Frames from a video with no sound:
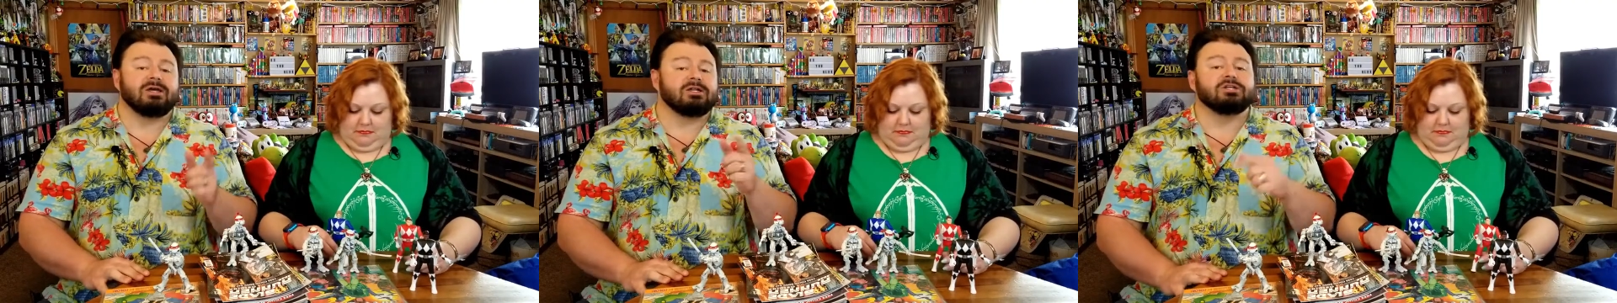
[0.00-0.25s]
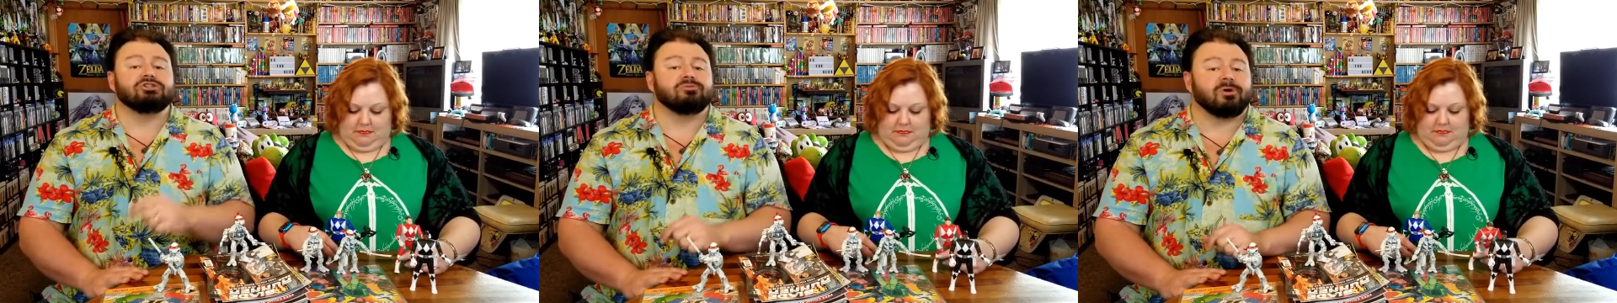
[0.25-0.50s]

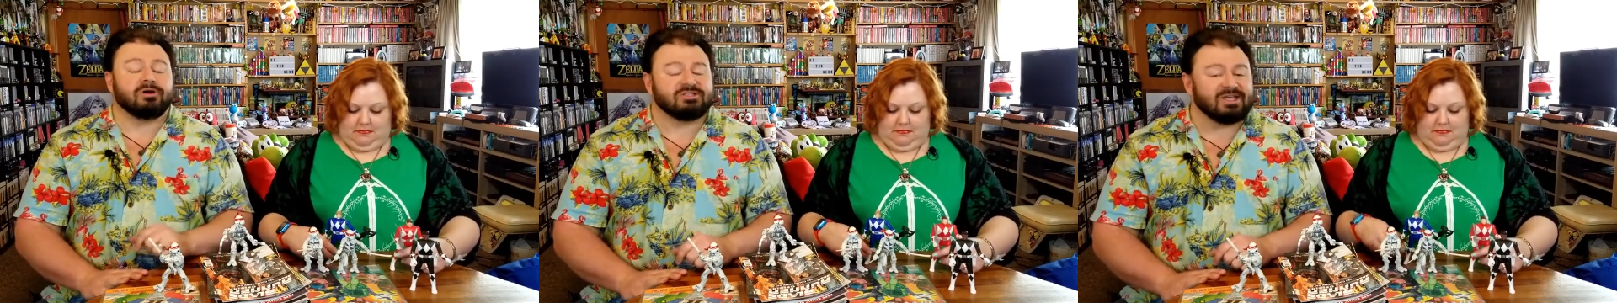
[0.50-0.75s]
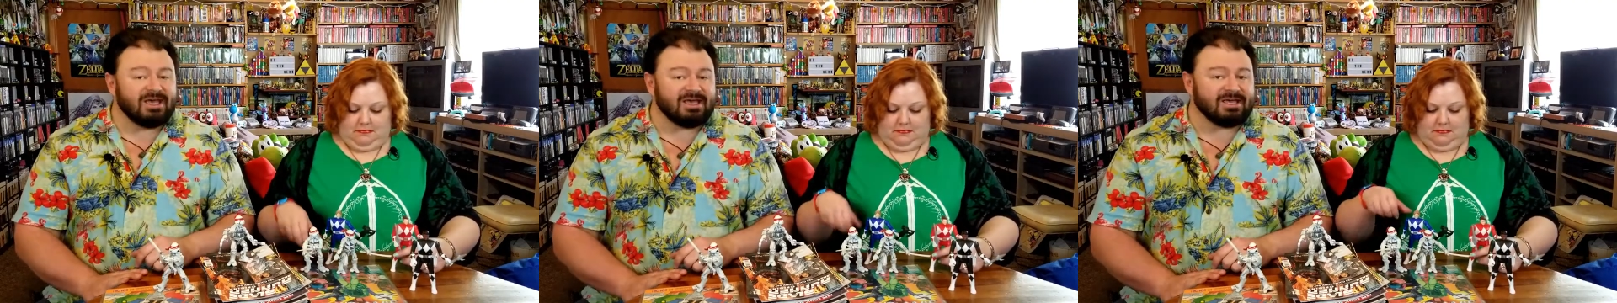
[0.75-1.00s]
Speaker 1: did you
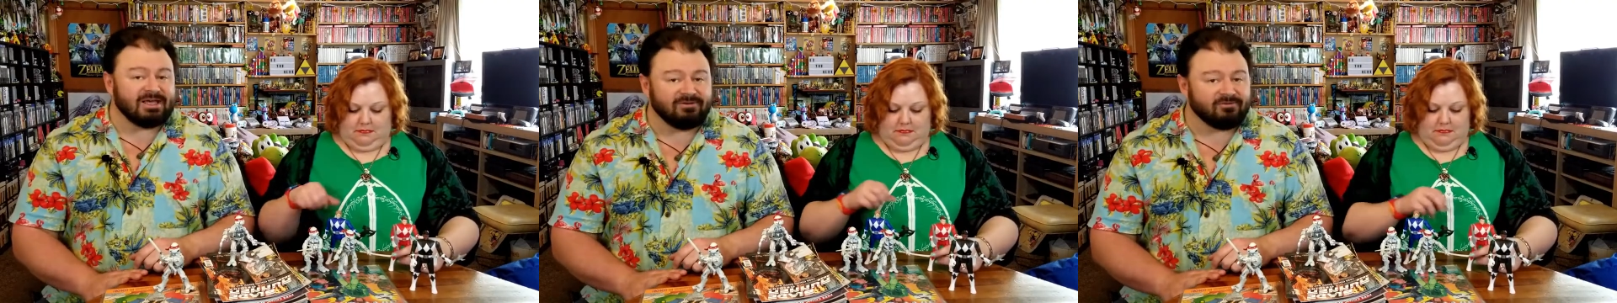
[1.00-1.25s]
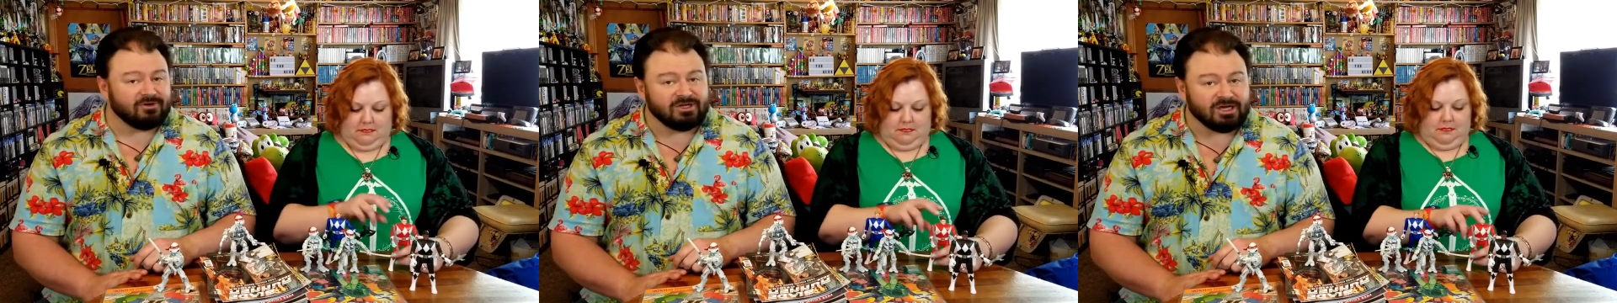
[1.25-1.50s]
partake in
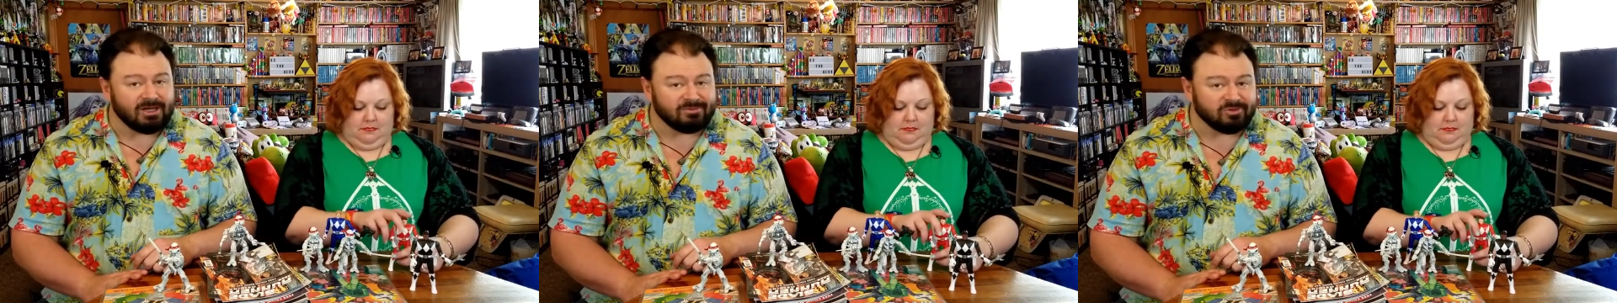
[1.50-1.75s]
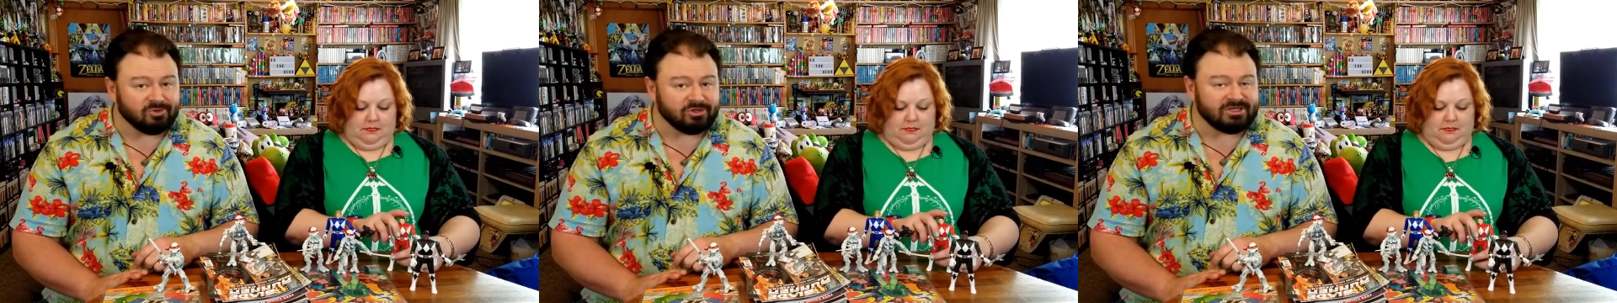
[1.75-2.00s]
free
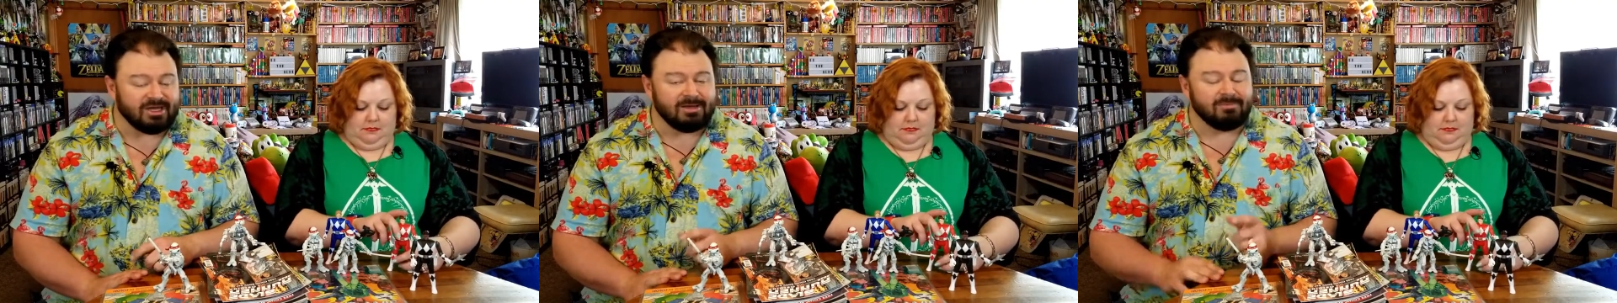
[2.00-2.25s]
comic book day?